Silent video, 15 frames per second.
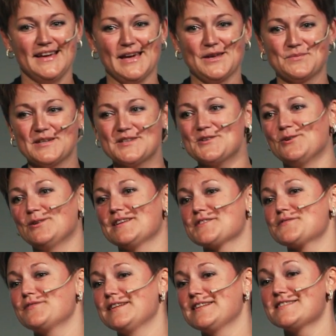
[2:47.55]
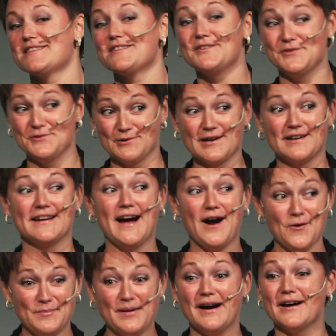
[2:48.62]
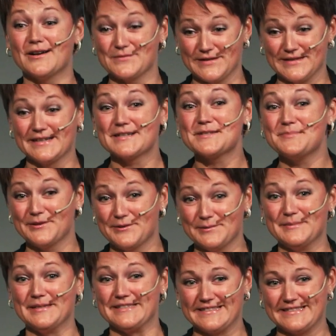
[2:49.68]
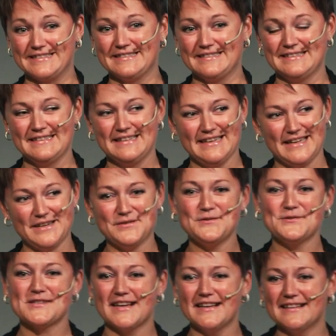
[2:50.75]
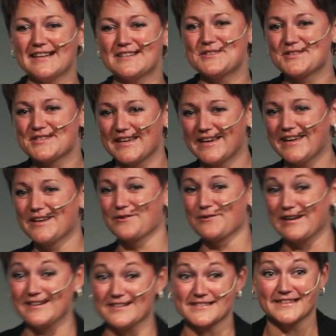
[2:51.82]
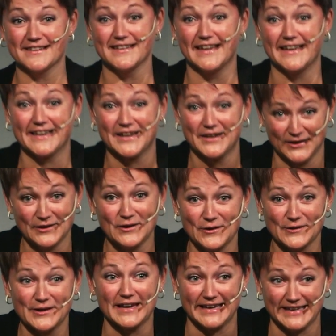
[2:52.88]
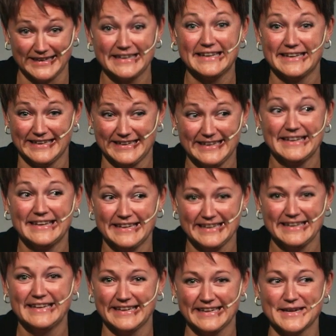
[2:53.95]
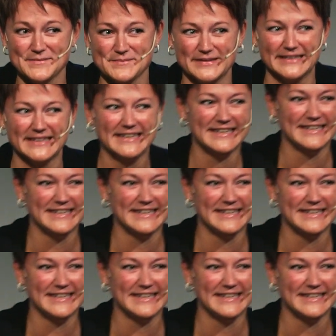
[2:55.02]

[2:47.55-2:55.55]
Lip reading: And we told his friends, you are now part of an experiment. And if you say that to 2nd graders, they're like, okay, hit me.